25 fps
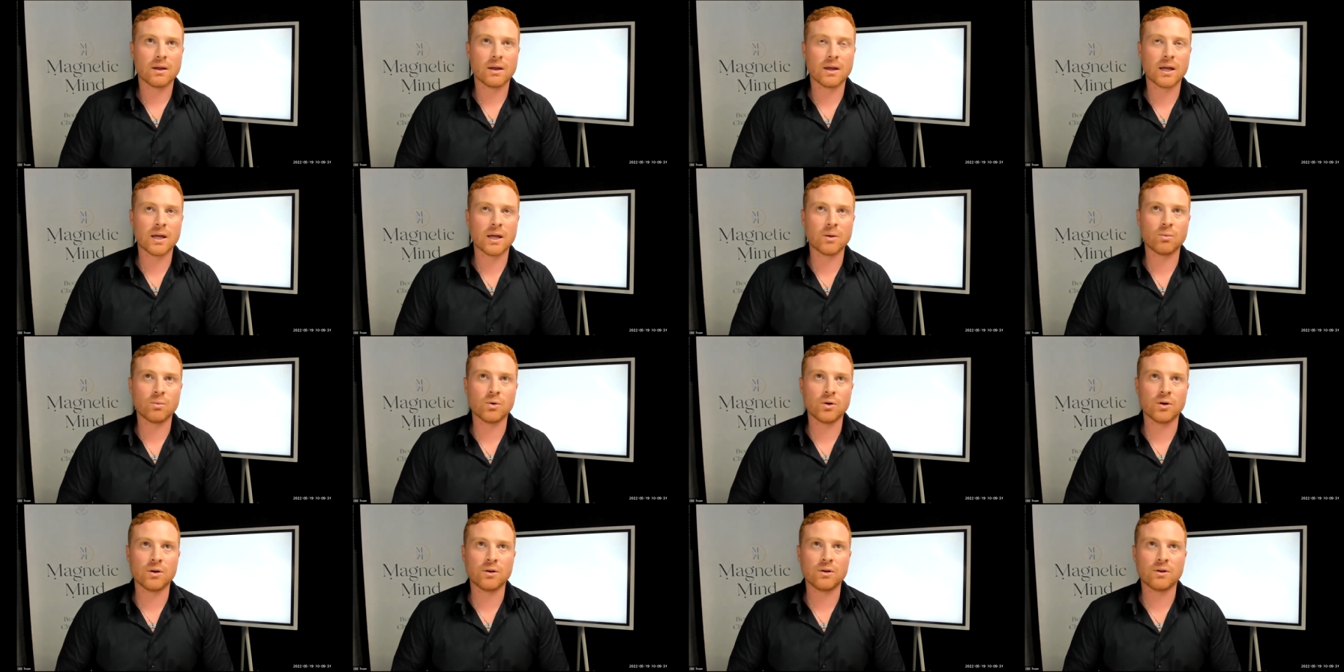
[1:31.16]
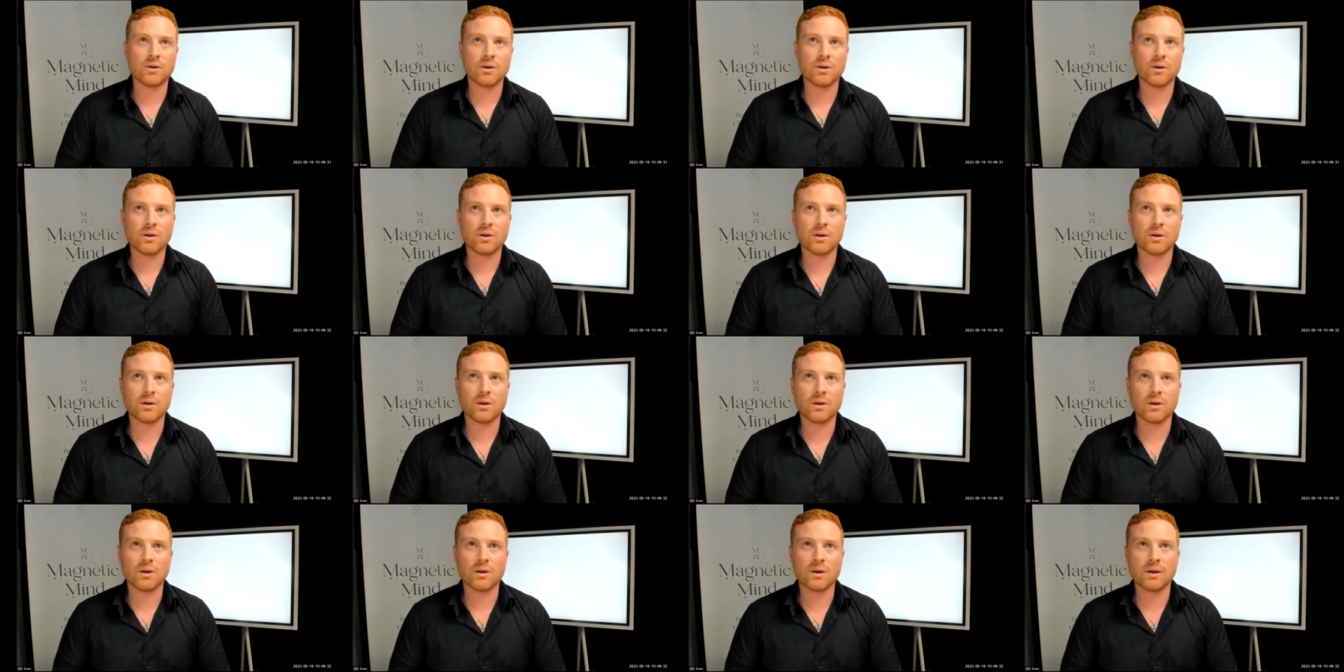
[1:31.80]
there
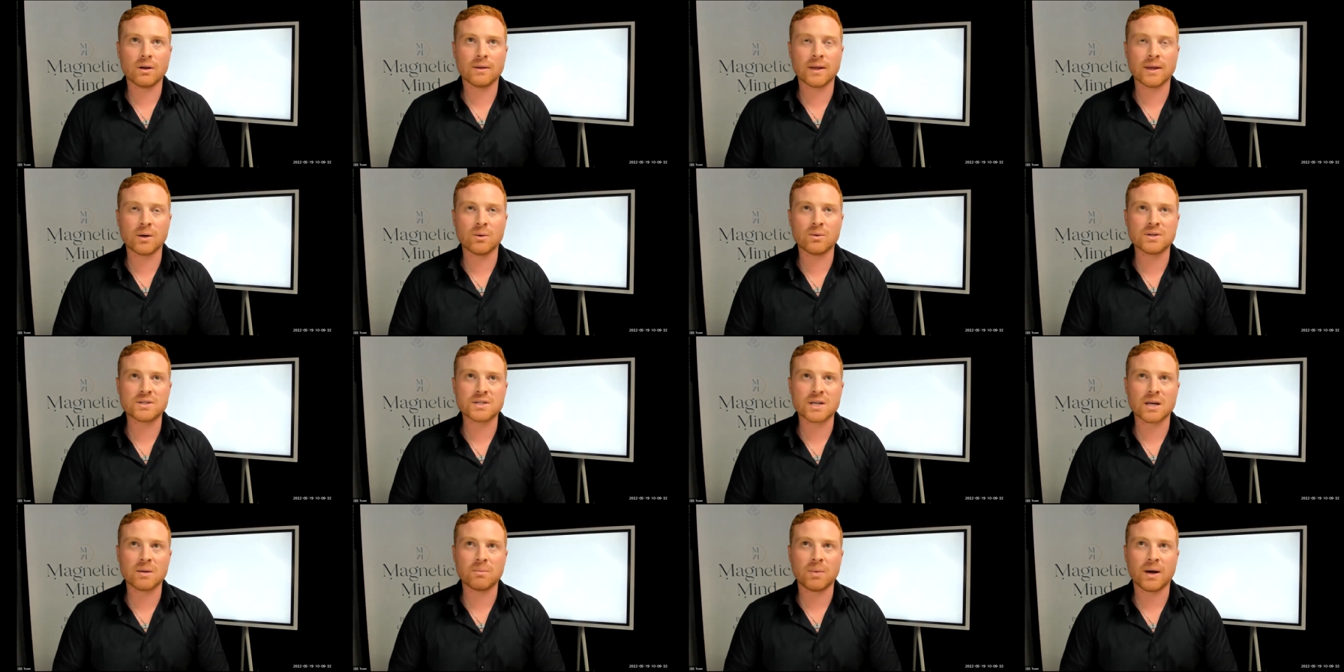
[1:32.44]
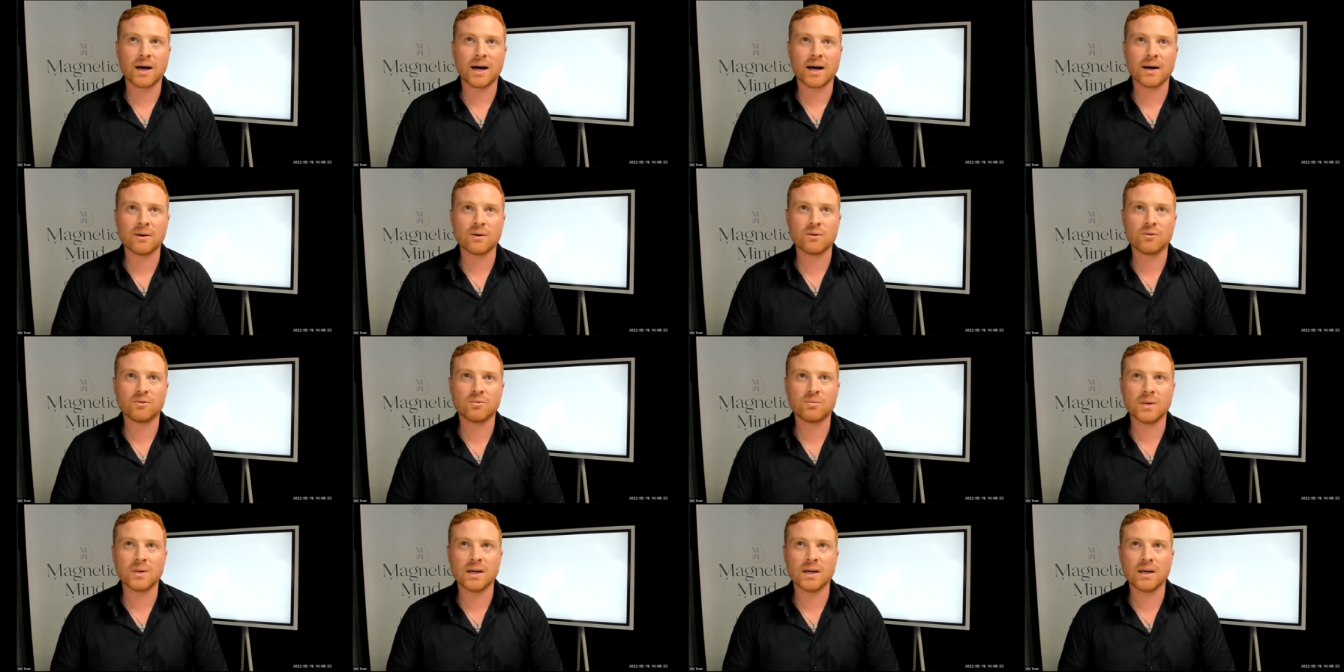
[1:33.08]
was a part
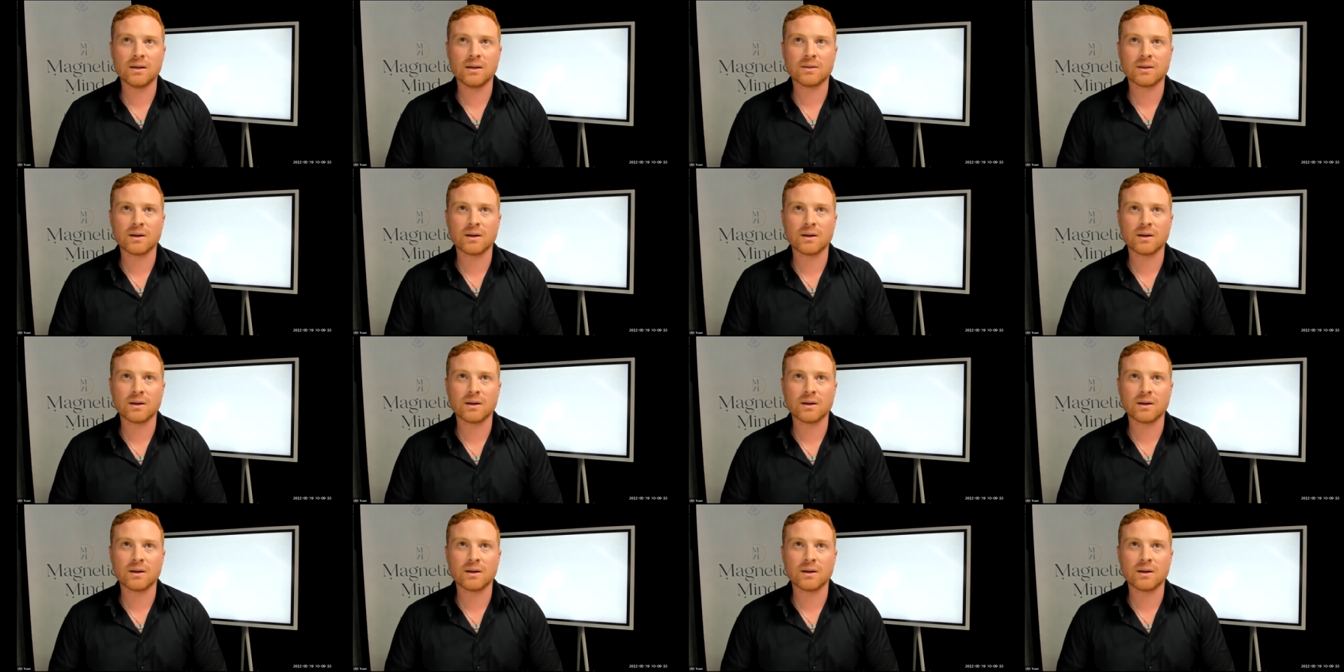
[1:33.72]
of me